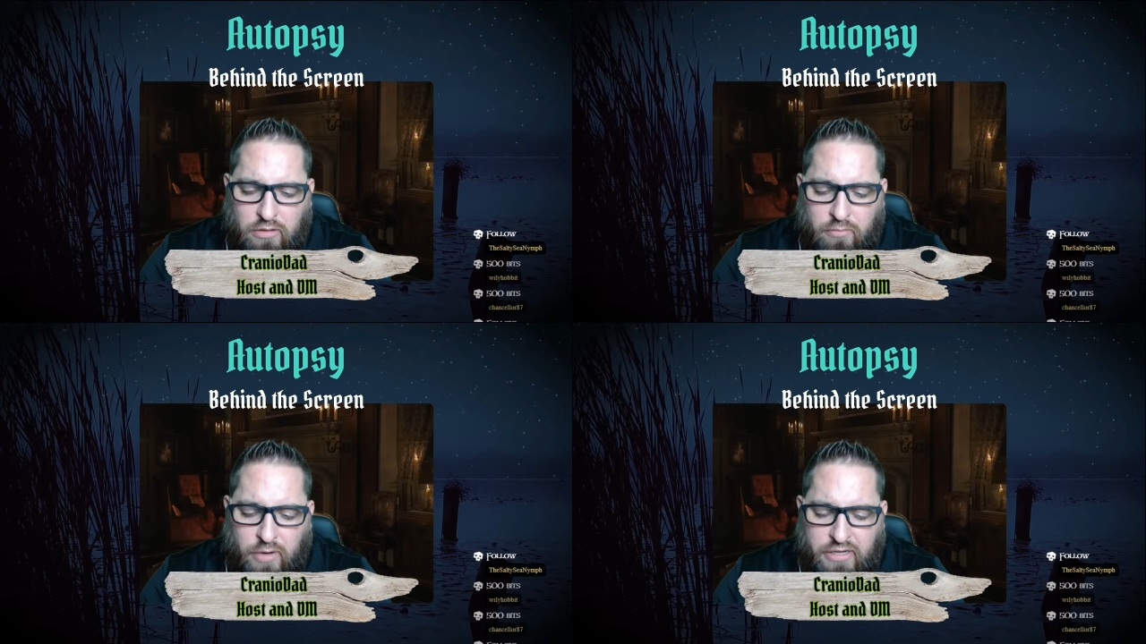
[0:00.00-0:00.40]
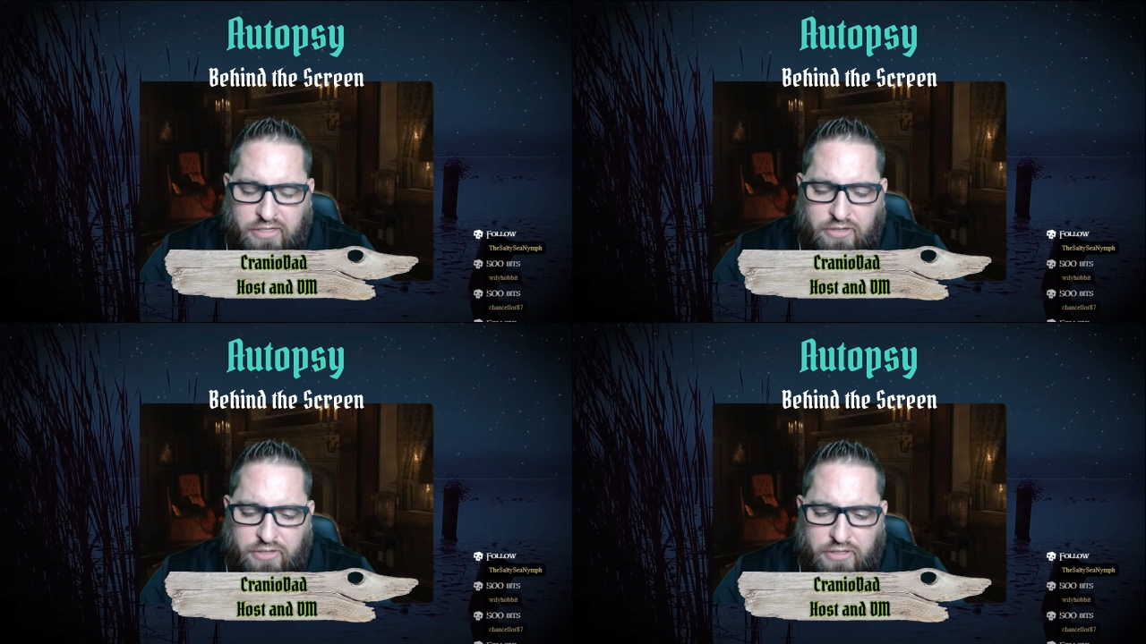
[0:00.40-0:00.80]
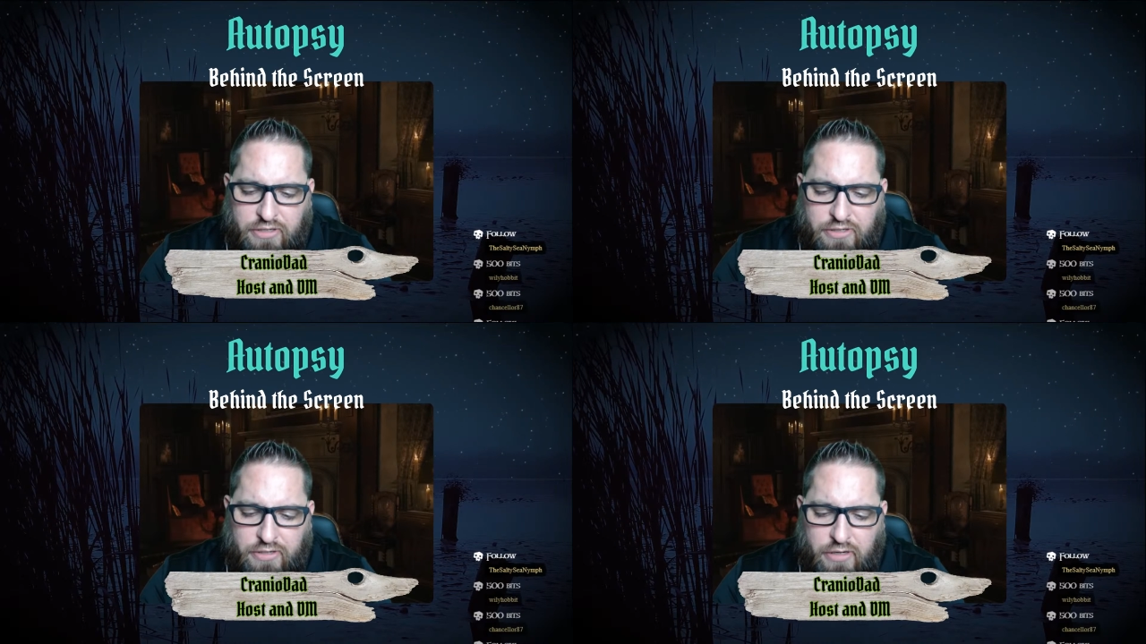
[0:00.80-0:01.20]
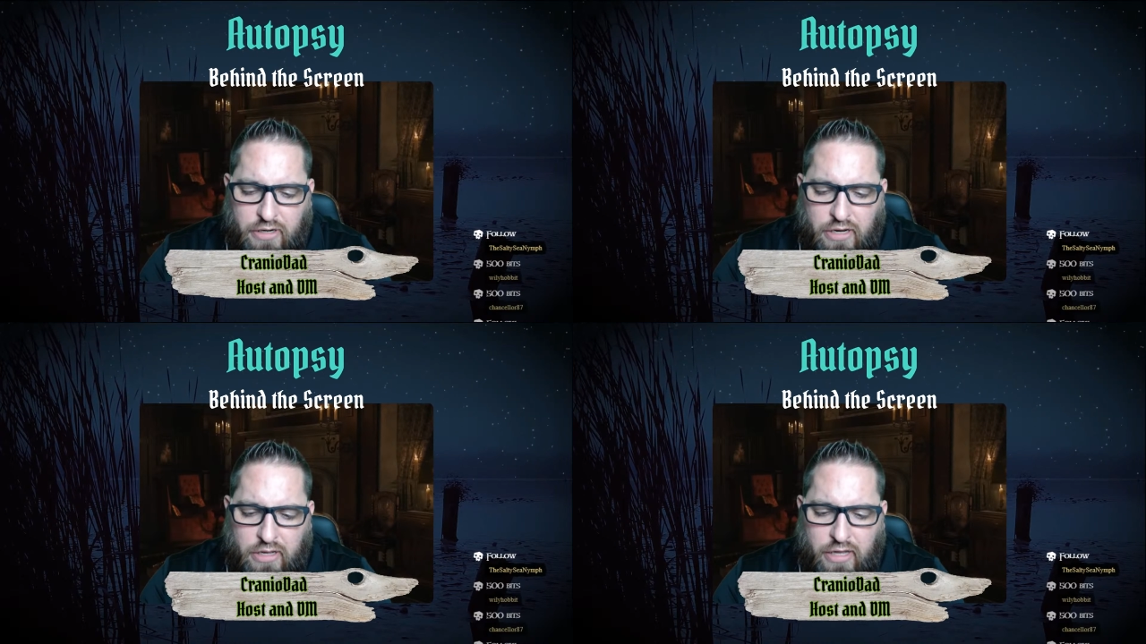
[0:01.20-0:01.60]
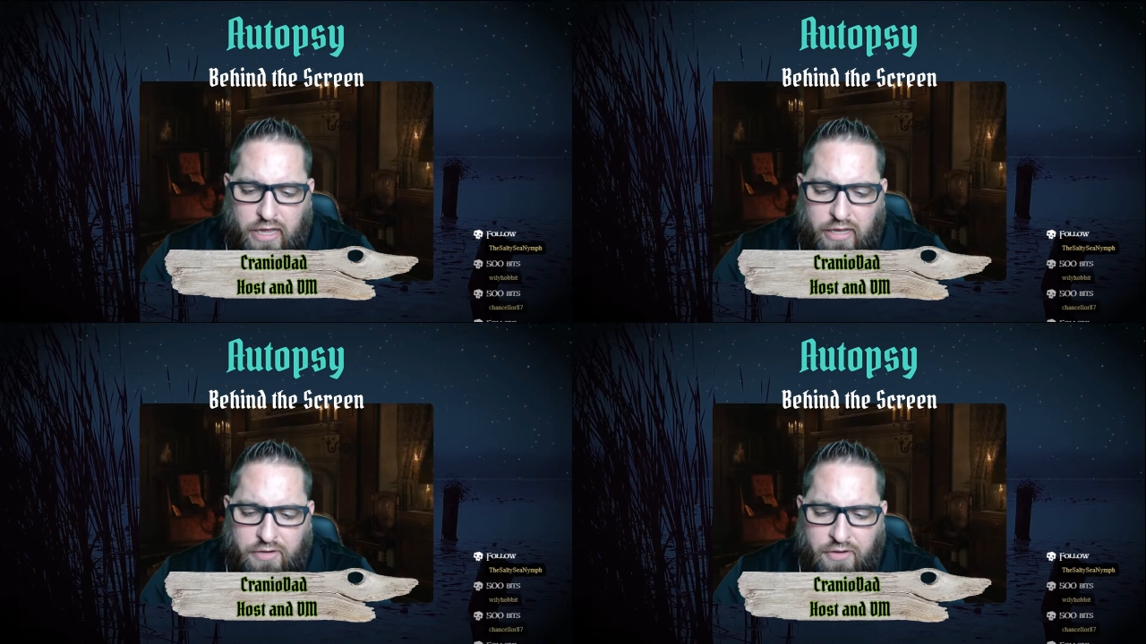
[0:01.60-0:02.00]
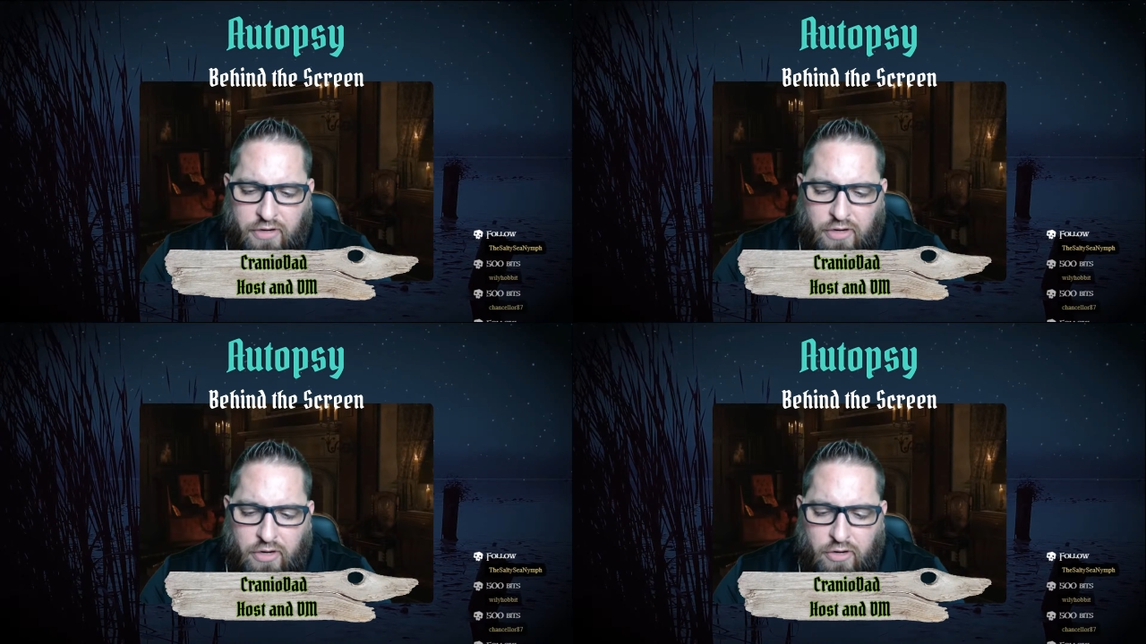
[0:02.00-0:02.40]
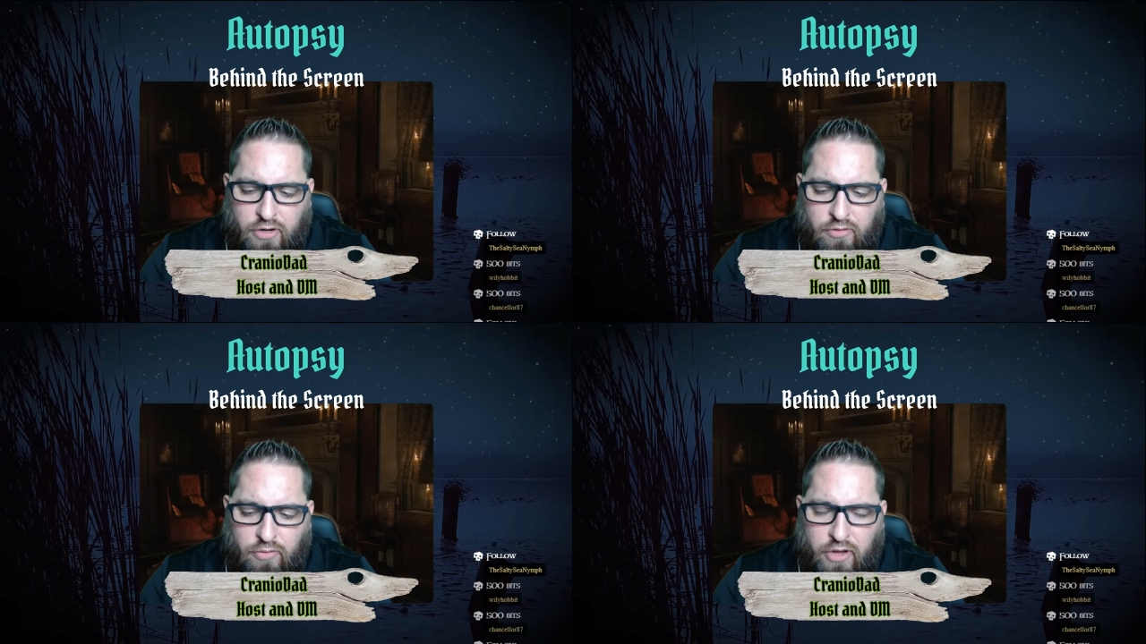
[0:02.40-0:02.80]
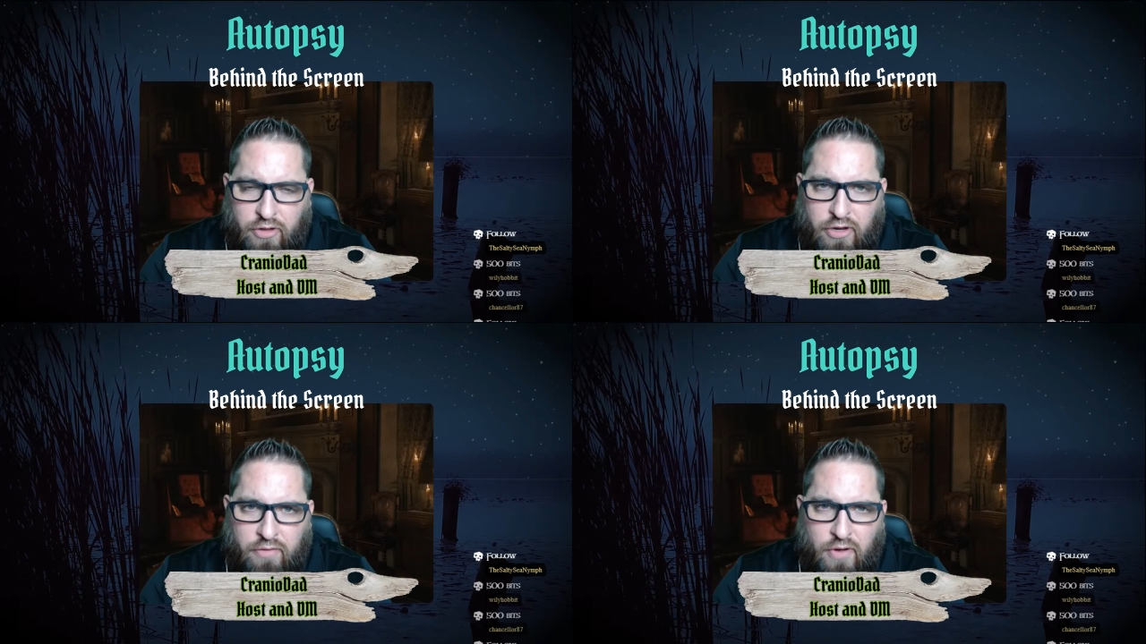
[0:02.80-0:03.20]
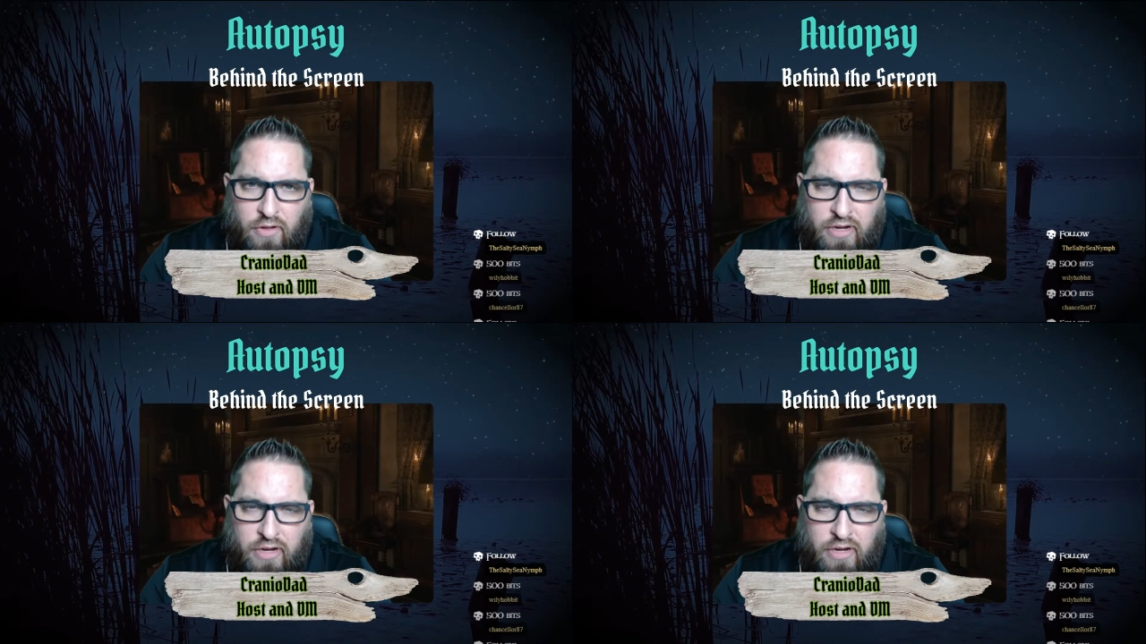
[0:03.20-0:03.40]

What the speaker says: Circes that Rogelio had fallen,